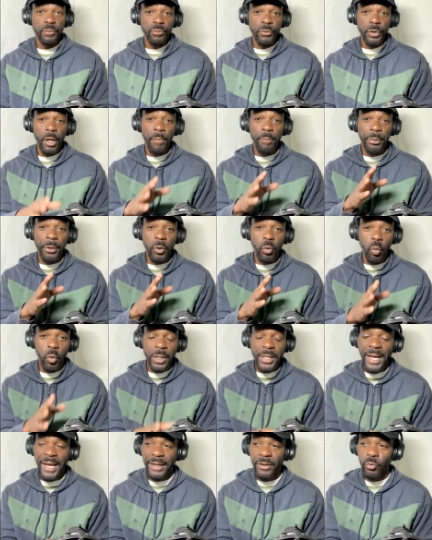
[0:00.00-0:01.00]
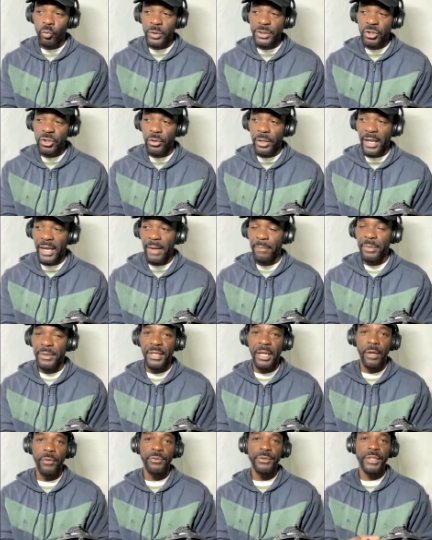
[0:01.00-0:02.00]
But what's going to happen
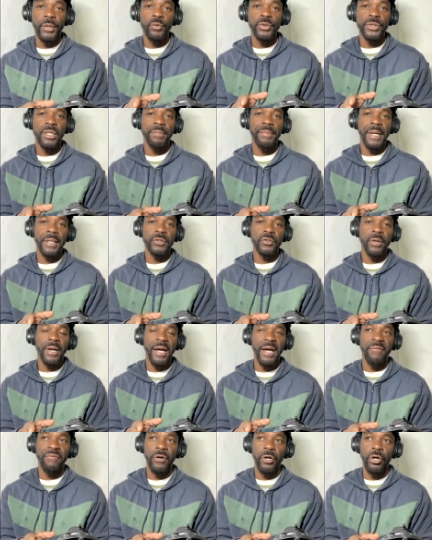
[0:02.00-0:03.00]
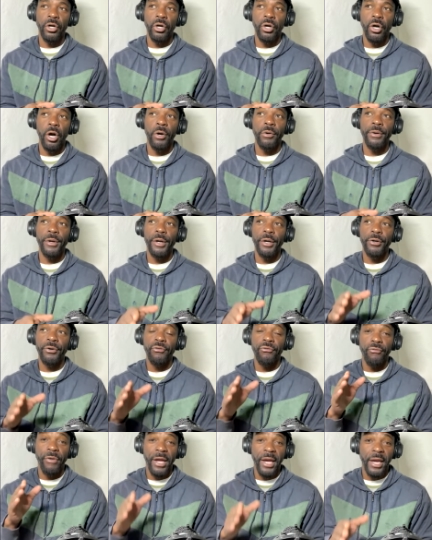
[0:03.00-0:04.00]
now? They was about to have a
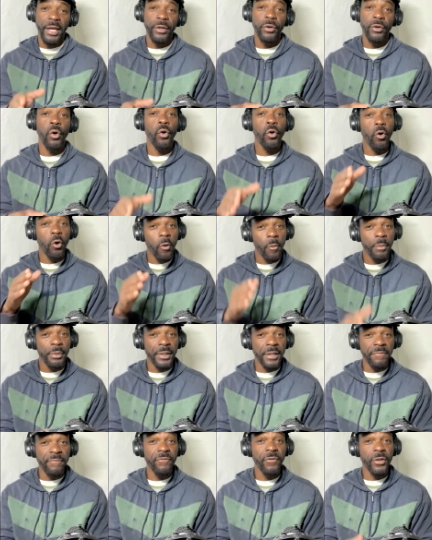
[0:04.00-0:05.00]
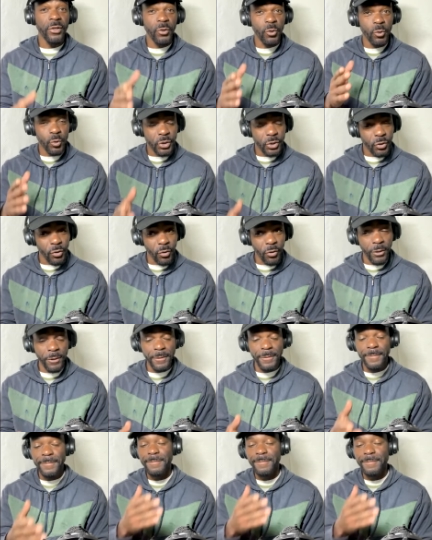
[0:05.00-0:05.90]
grand opening for the new store.